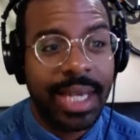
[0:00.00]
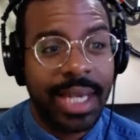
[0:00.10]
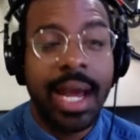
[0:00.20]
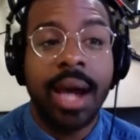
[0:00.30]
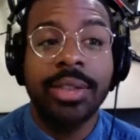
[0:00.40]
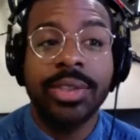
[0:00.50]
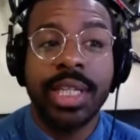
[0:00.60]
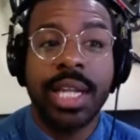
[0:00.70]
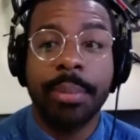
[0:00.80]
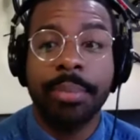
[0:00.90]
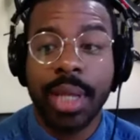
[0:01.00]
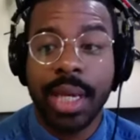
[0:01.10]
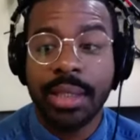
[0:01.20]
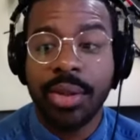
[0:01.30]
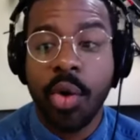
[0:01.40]
And I understand that
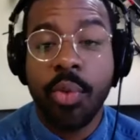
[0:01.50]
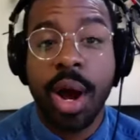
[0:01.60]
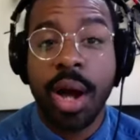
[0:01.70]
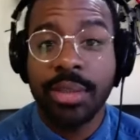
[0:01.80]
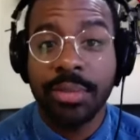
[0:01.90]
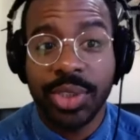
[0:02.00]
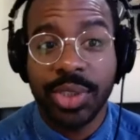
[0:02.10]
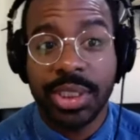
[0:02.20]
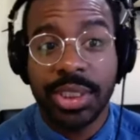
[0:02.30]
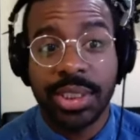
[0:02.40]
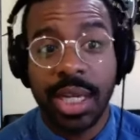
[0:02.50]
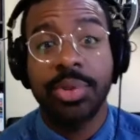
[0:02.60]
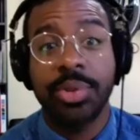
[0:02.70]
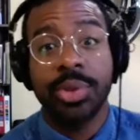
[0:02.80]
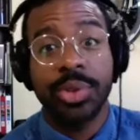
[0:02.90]
playing along with other musicians
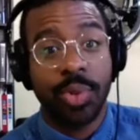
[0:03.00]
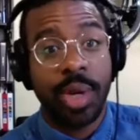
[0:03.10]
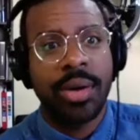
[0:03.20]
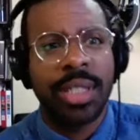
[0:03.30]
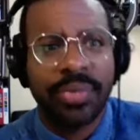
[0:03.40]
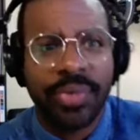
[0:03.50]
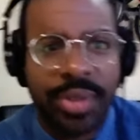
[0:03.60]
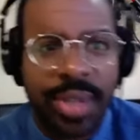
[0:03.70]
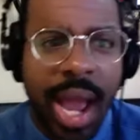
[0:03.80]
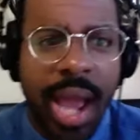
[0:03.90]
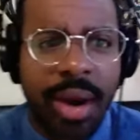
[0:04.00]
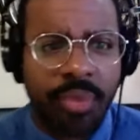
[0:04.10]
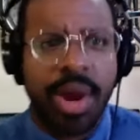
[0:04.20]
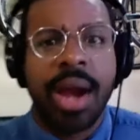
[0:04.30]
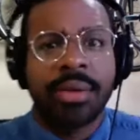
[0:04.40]
helps you as well. And if you're not
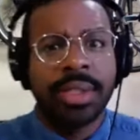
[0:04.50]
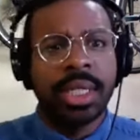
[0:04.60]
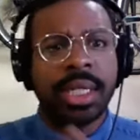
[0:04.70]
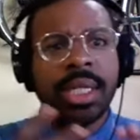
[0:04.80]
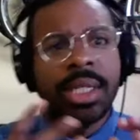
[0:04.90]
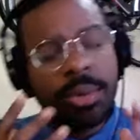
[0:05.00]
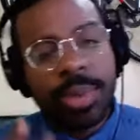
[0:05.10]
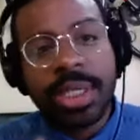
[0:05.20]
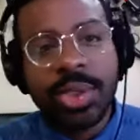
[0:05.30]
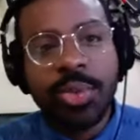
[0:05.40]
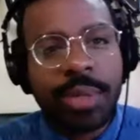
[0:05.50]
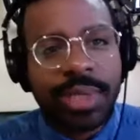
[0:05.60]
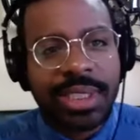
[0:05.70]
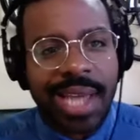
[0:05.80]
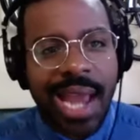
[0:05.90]
around, you because you want to
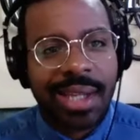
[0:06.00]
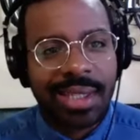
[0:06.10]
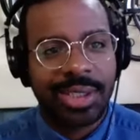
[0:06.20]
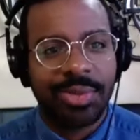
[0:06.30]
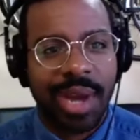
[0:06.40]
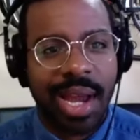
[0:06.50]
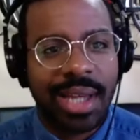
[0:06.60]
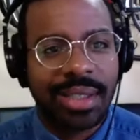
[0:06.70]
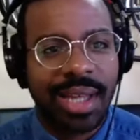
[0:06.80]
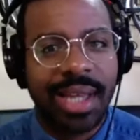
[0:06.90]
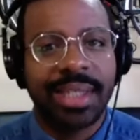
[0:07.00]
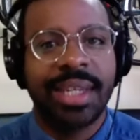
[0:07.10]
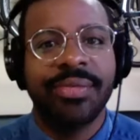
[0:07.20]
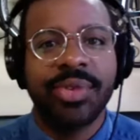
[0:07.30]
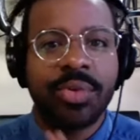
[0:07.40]
be challenged, right? Like
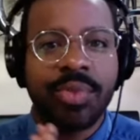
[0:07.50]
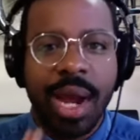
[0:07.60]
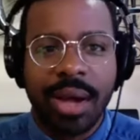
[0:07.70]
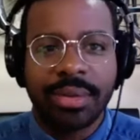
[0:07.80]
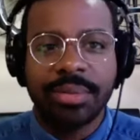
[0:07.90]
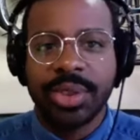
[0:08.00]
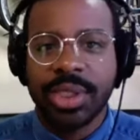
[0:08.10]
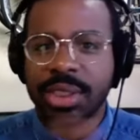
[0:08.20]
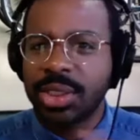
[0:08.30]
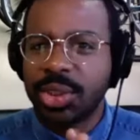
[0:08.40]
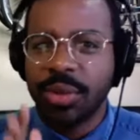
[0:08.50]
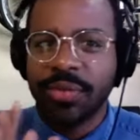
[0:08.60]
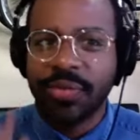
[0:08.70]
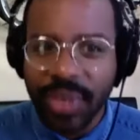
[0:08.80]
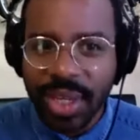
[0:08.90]
if you're around musicians that you
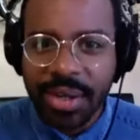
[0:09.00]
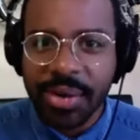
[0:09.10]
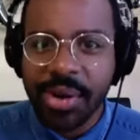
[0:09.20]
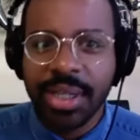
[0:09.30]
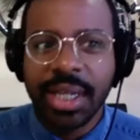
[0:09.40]
don't feel or